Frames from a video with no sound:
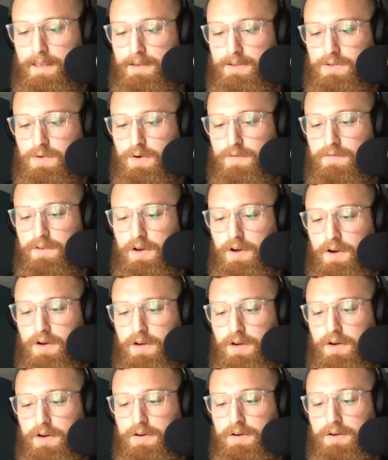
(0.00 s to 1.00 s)
sort of
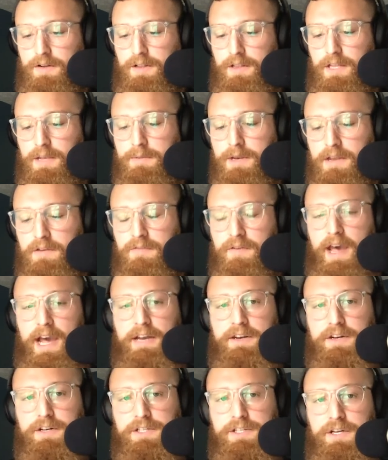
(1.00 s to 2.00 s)
your limiting
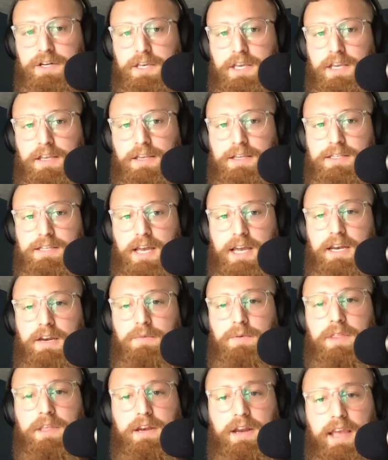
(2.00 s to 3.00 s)
factor is your Achilles
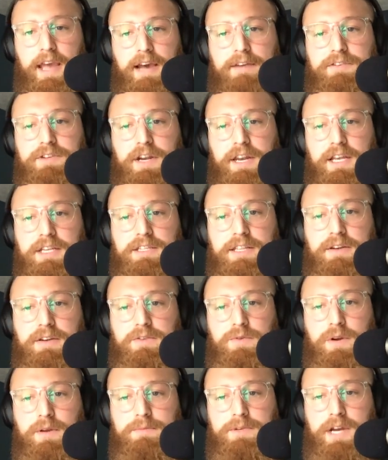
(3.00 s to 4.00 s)
tendon within a calf training is
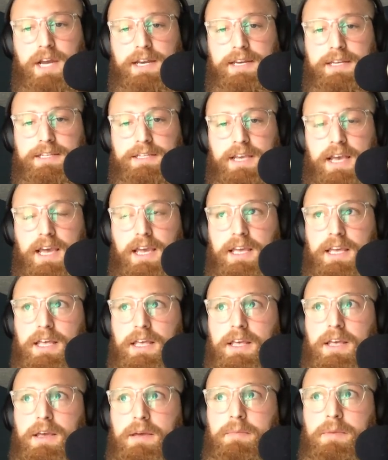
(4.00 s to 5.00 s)
what I'm trying to say,
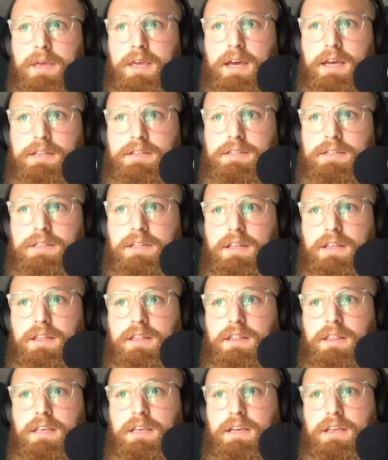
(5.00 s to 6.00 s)
because
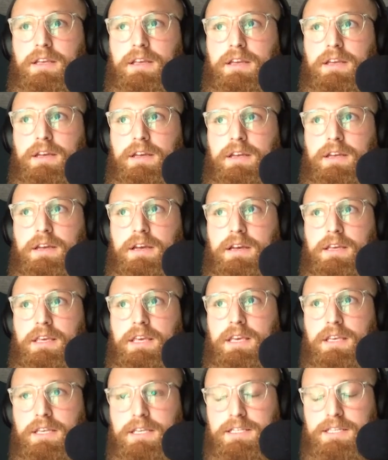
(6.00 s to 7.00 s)
the
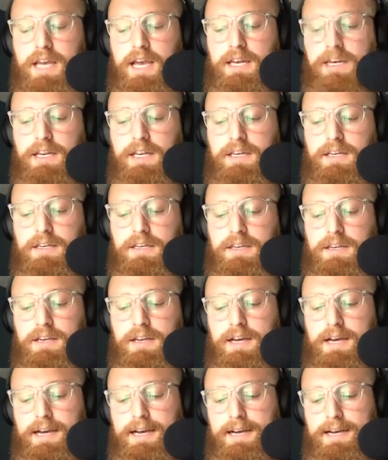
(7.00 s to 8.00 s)
Achilles tendon
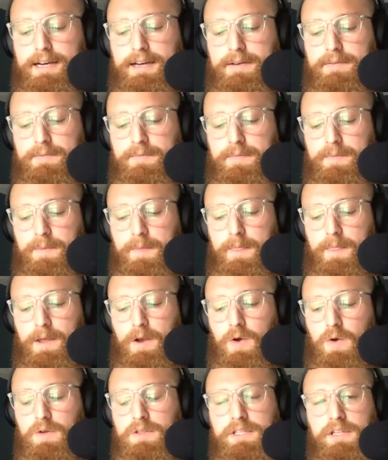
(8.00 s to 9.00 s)

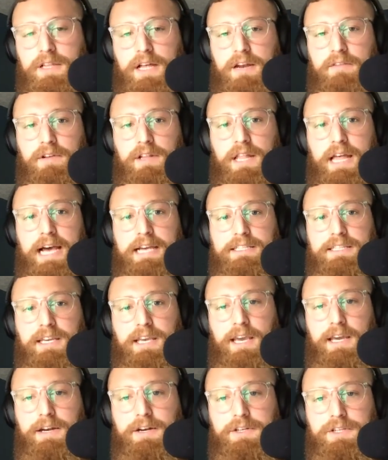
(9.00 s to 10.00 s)
holds a lot of
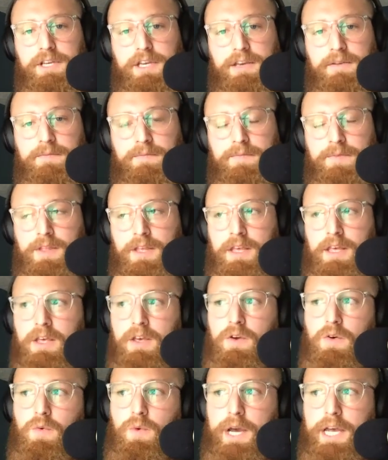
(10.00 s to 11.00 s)
elastic energy,
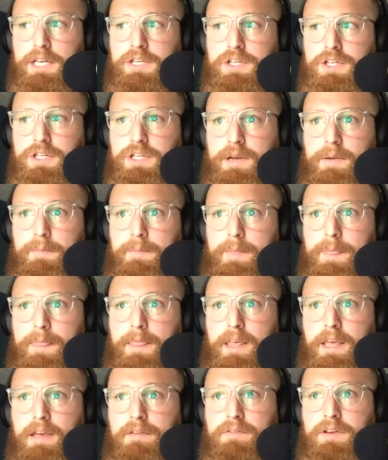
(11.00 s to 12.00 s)
which
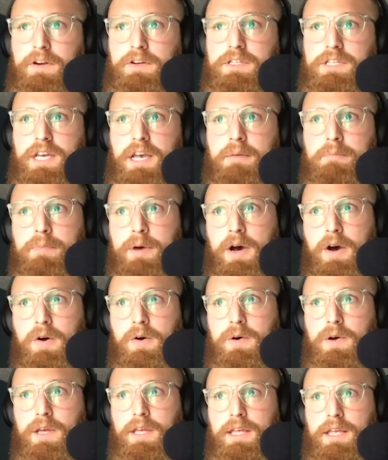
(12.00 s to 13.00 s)
if your
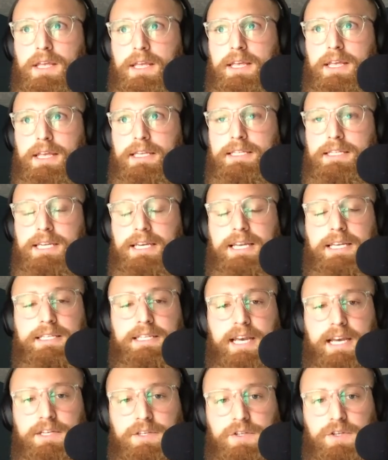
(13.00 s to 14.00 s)
tempo isn't
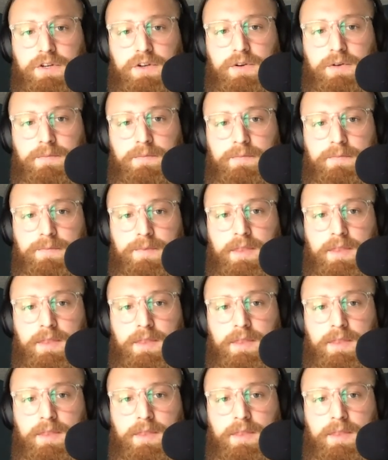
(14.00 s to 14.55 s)
intentional